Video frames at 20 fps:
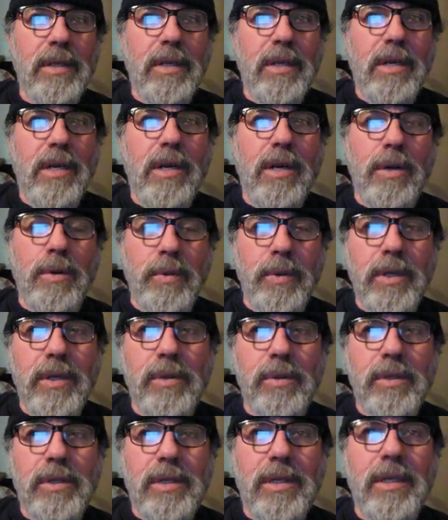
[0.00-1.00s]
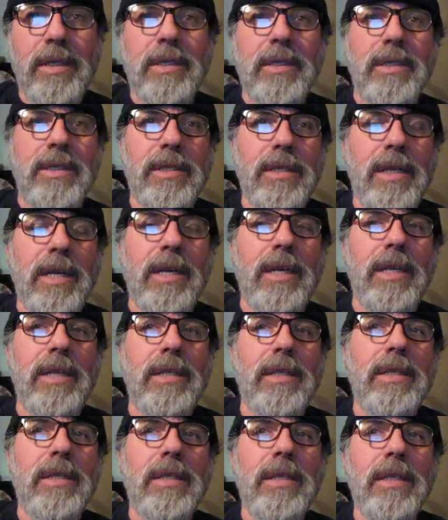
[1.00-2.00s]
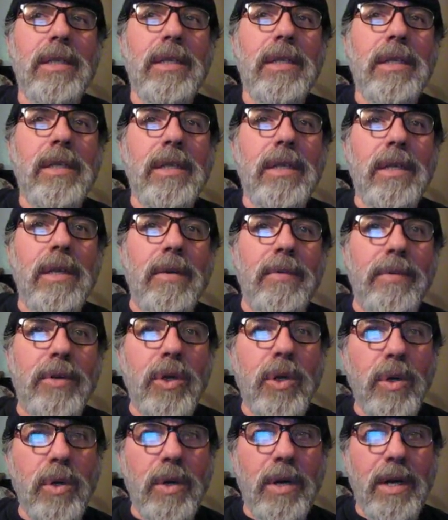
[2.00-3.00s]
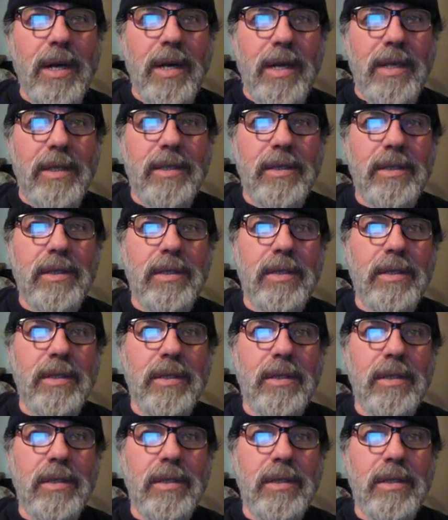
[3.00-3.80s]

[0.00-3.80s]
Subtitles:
Or are we going to take the side of Christ,